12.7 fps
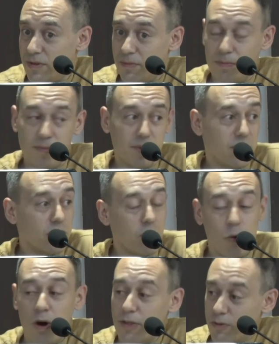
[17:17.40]
the
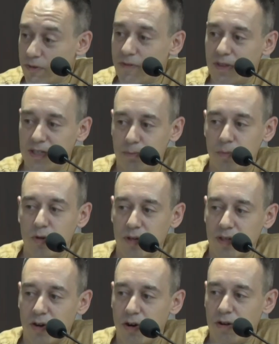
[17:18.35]
co-author of this
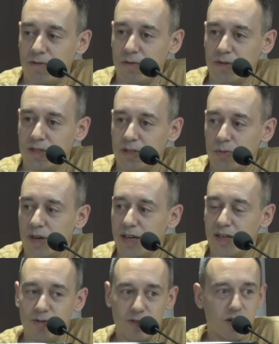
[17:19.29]
book, The Heartfulness
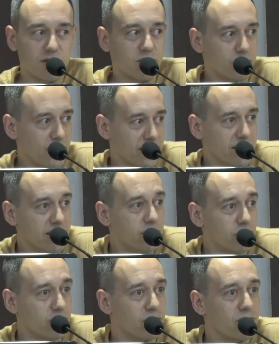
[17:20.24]
Way, who's also my
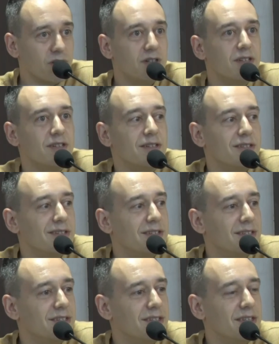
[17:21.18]
teacher,
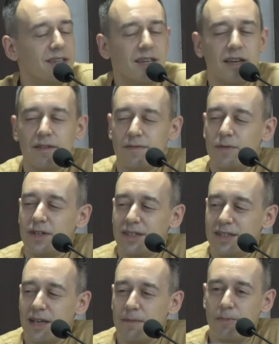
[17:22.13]
he gave one
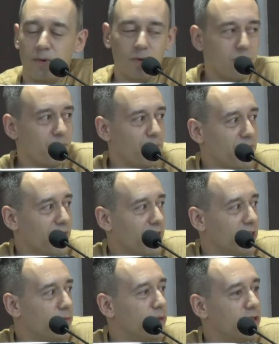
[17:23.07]
example
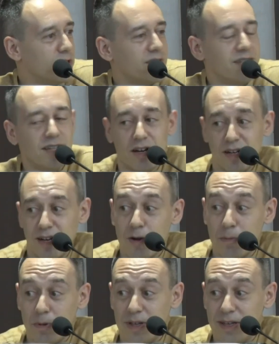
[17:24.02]
when you're sitting on an
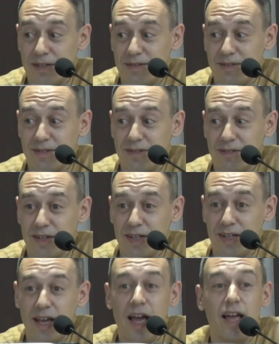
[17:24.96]
airplane, right?
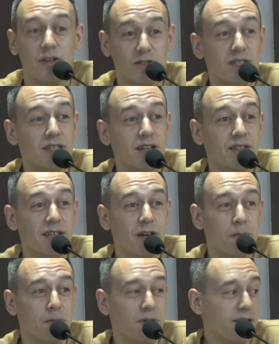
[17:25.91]
You're sitting on the
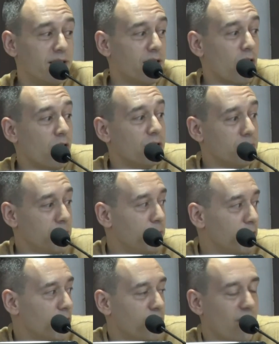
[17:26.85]
airplane and all the
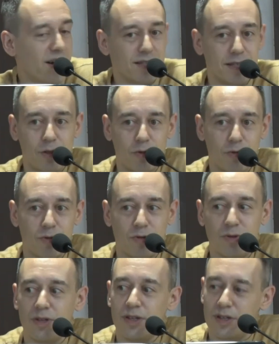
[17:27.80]
people are filing
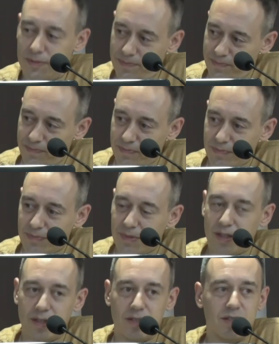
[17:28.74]
through.
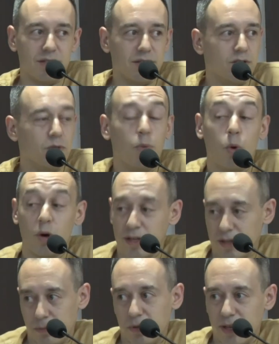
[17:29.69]
You're boarding
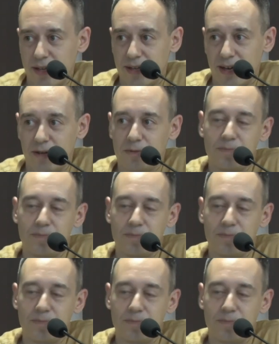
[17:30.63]
the plane now.